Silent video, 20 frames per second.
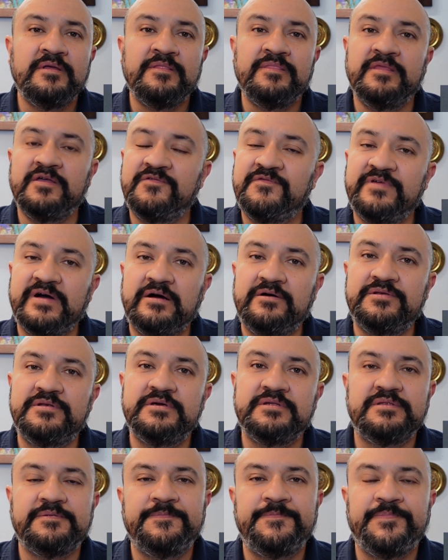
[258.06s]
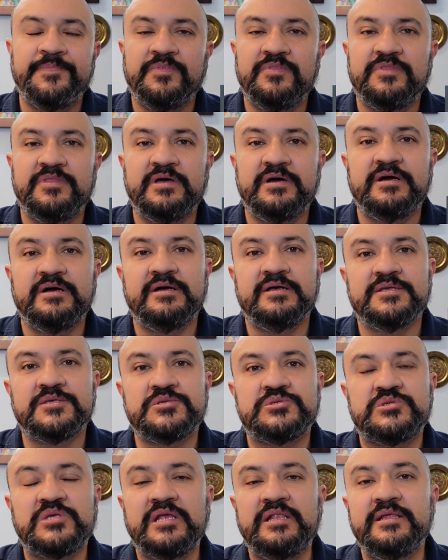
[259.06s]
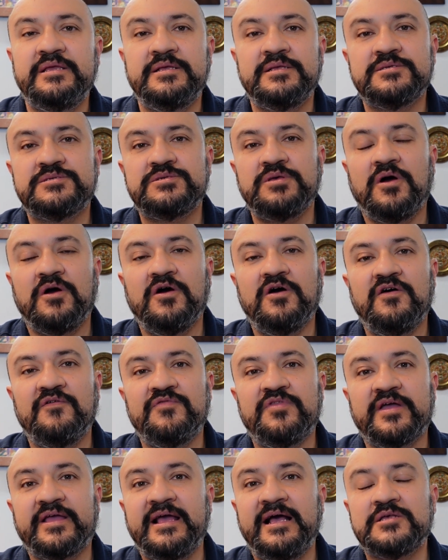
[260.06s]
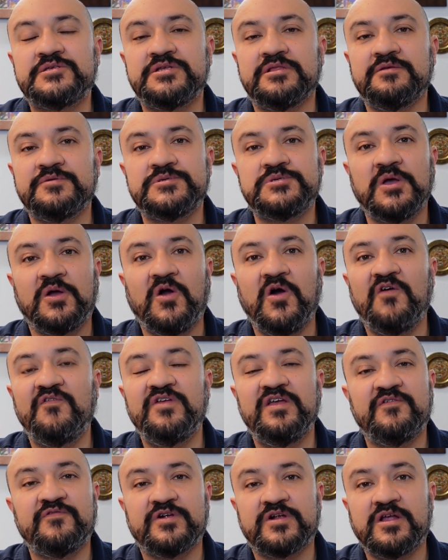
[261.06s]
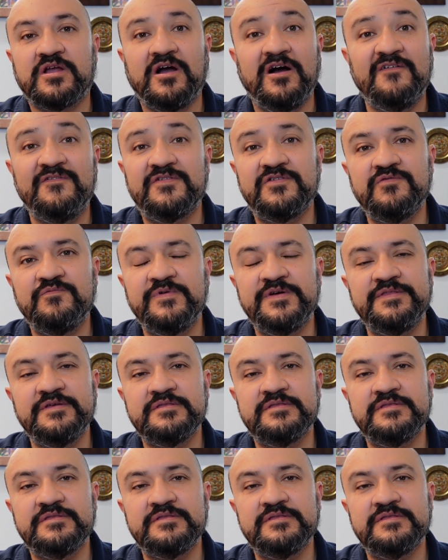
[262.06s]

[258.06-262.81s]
They found it. The ceilings of the castle in Segovia were covered with